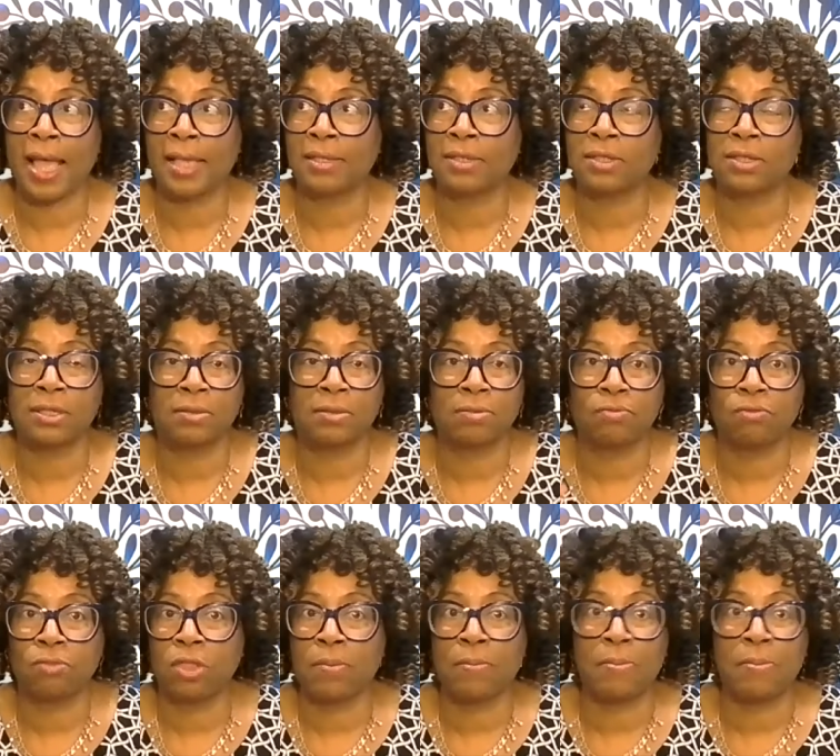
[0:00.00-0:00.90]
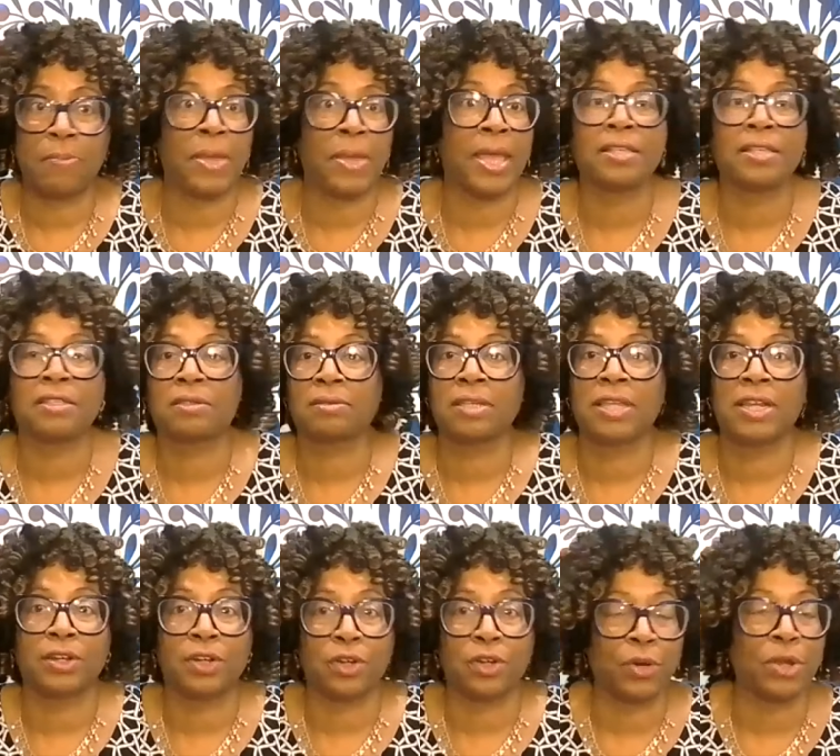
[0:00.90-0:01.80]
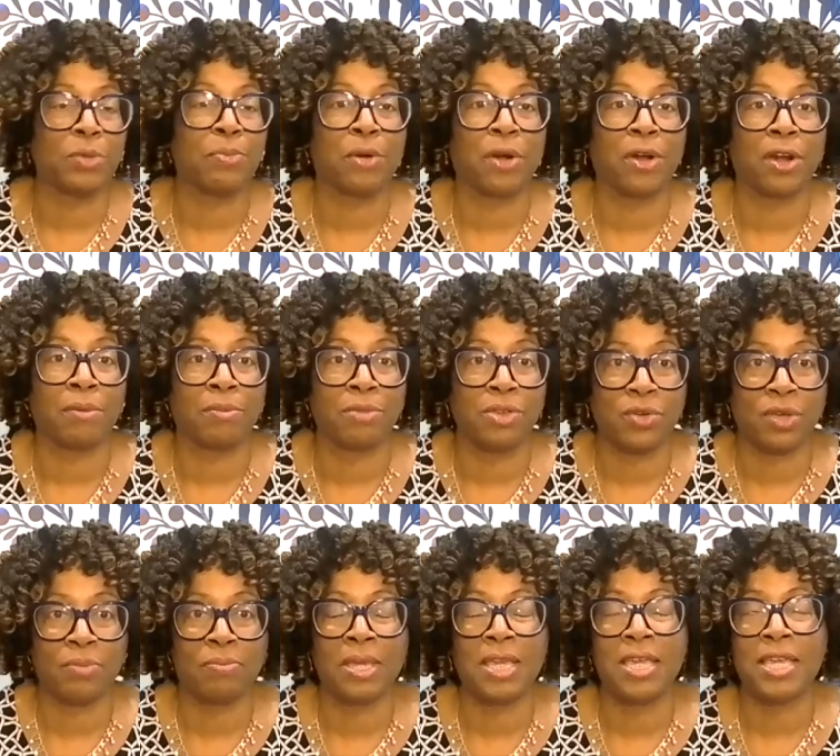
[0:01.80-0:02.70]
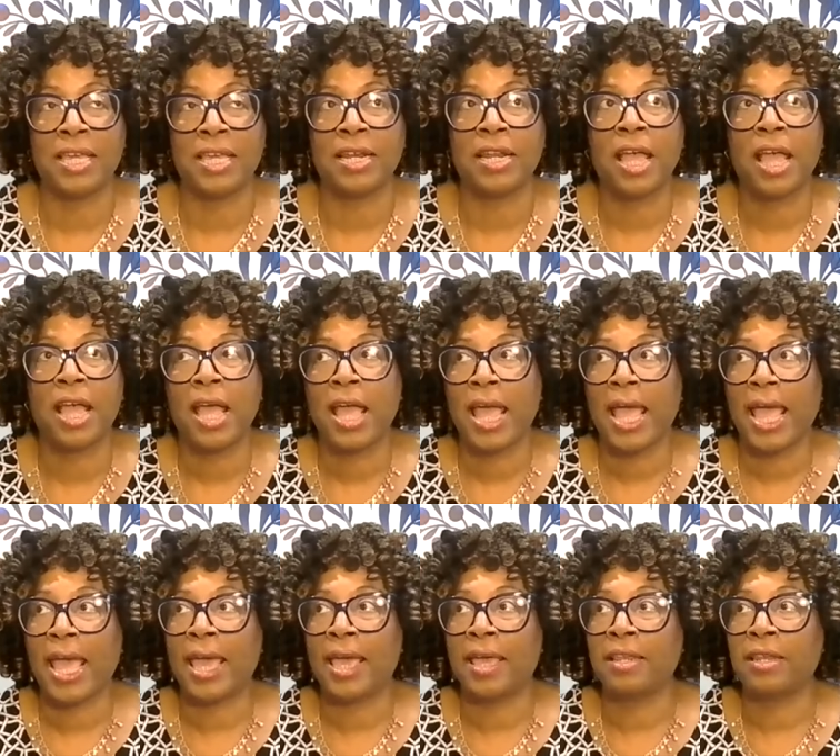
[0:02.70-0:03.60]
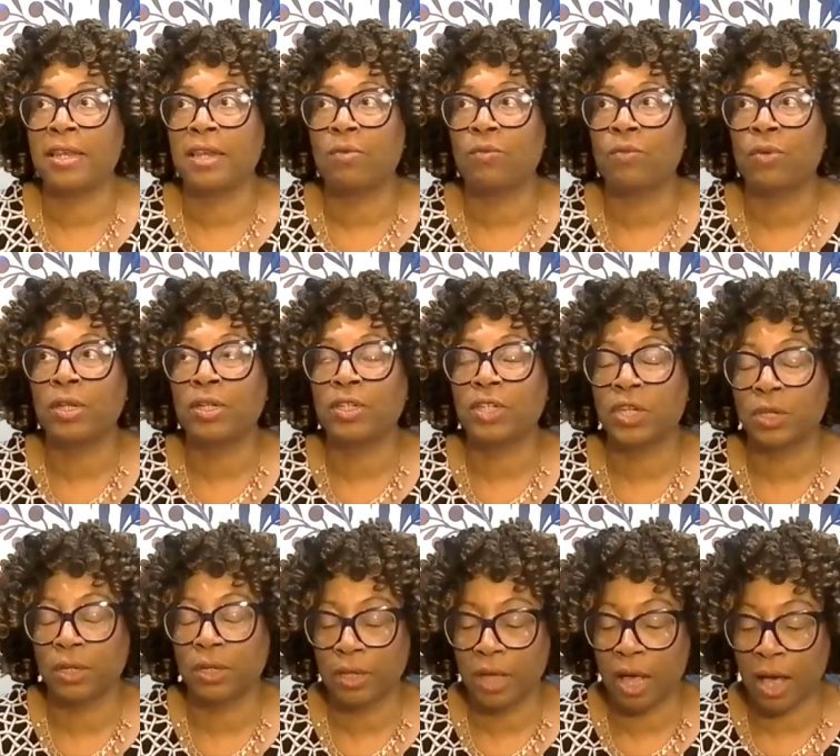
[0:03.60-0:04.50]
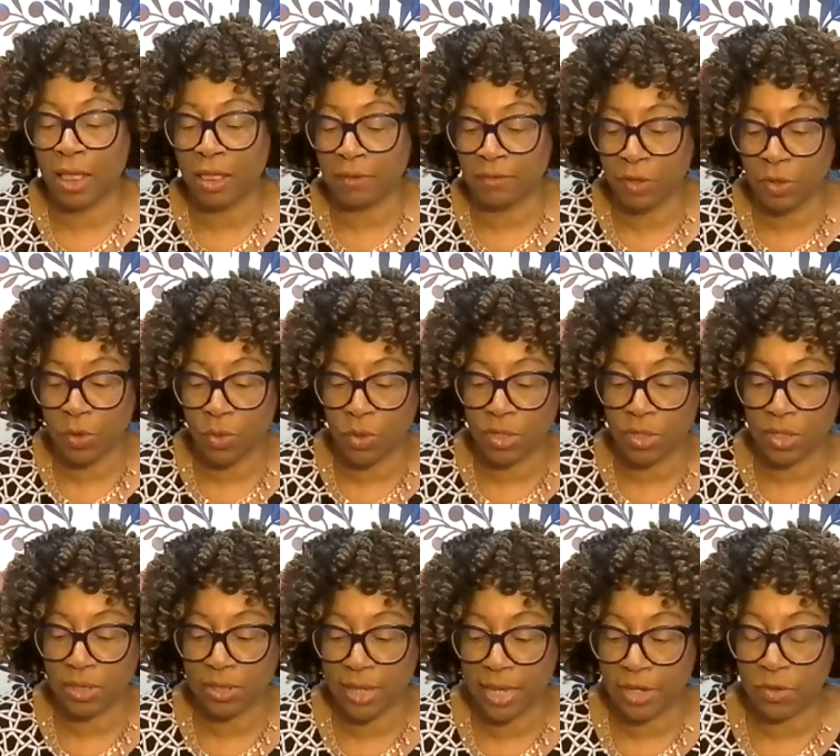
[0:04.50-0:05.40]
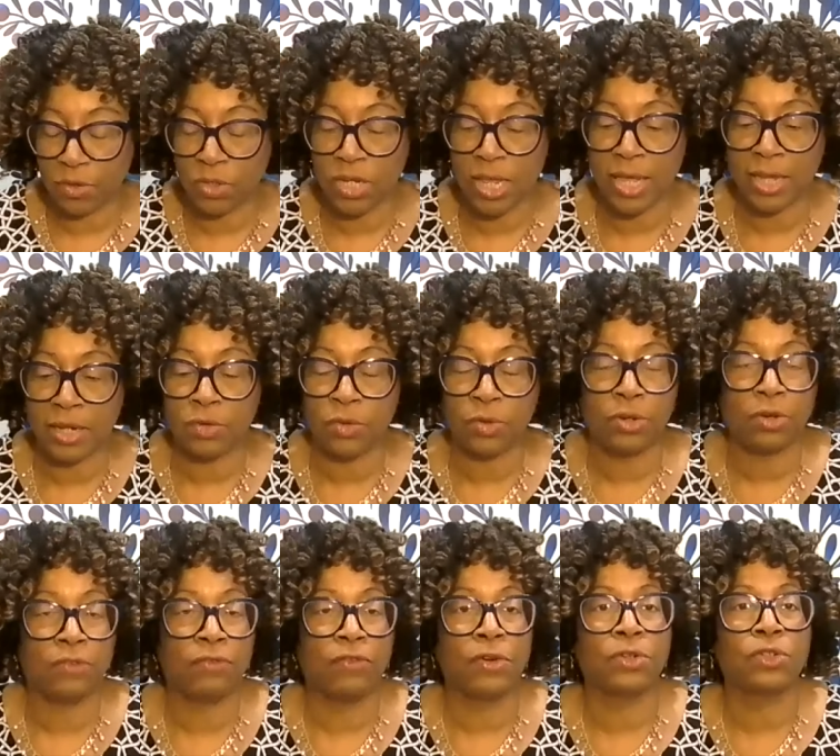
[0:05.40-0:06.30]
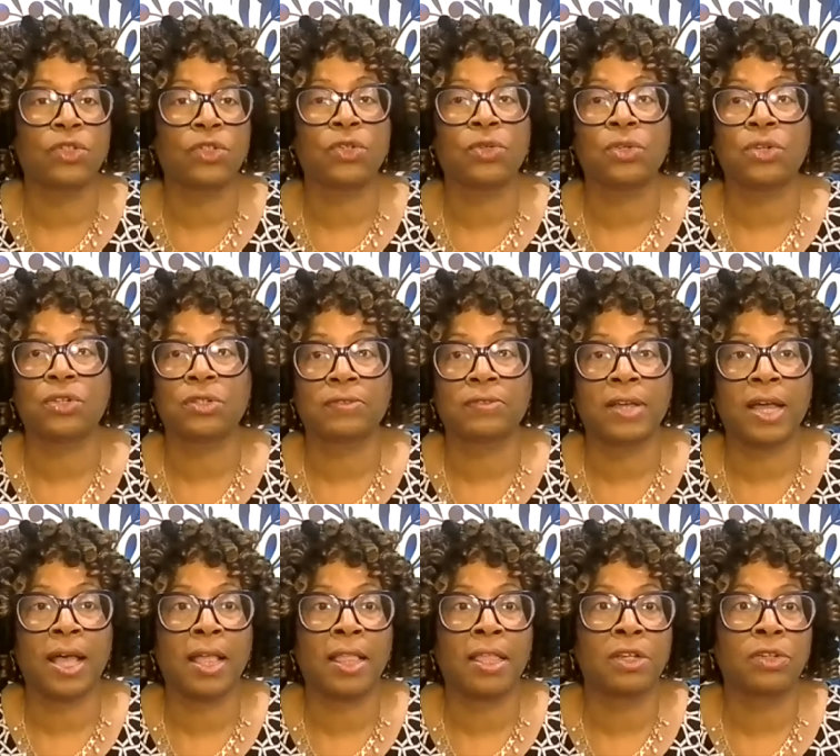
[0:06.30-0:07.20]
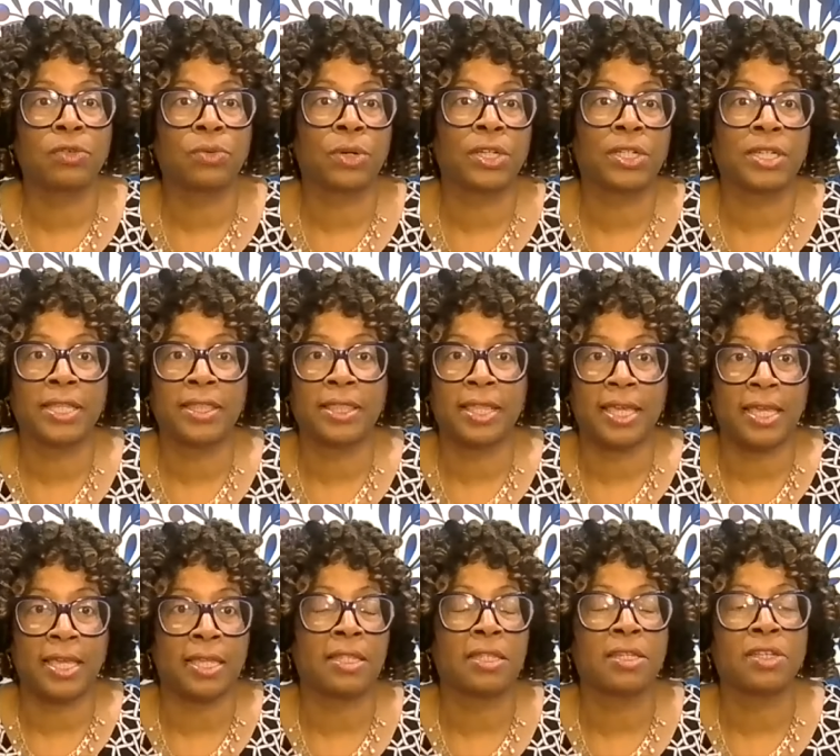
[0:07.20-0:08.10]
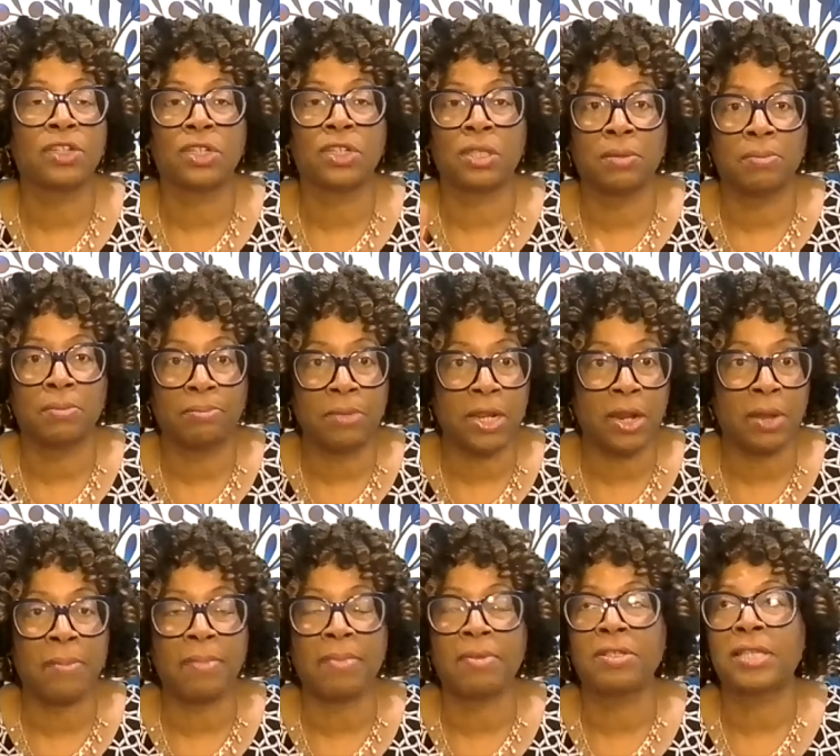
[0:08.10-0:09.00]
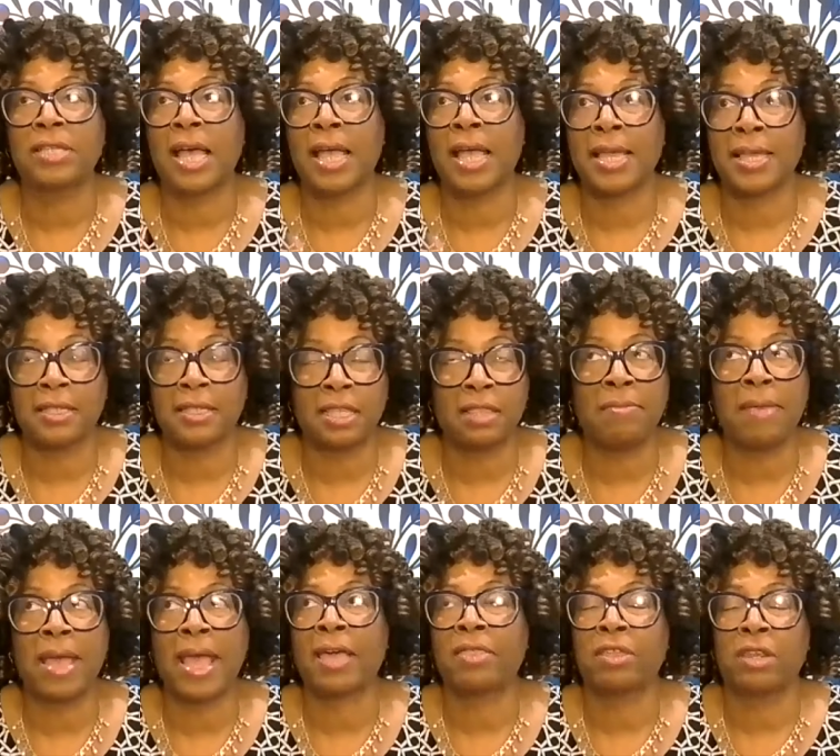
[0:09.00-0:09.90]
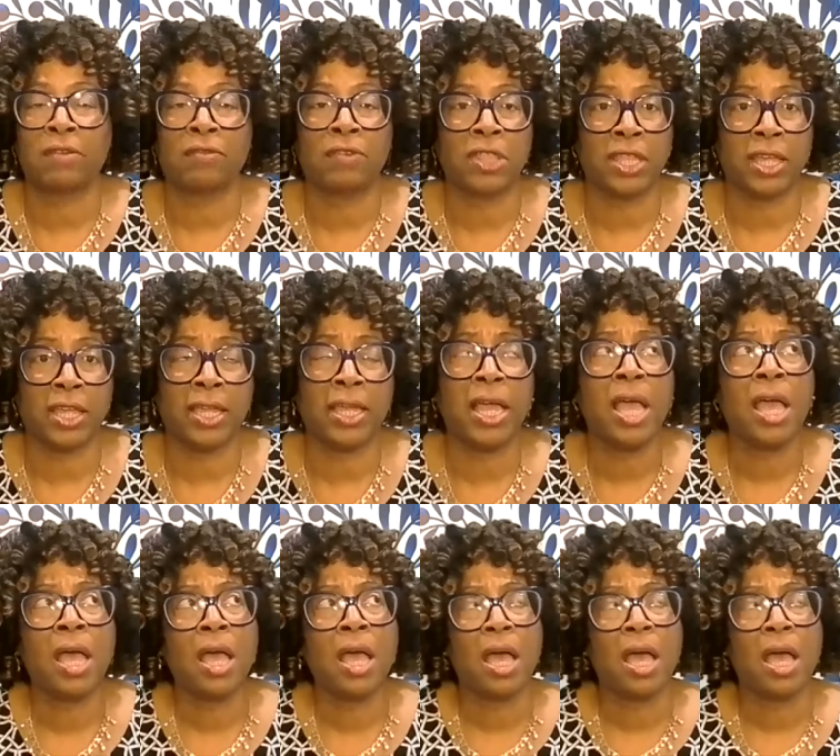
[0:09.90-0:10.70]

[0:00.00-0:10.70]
like the best, you know, degree program you can be in. And we took all of the courses that you take during your first two years of college, where you take the English and the, you know, science and the math and everything.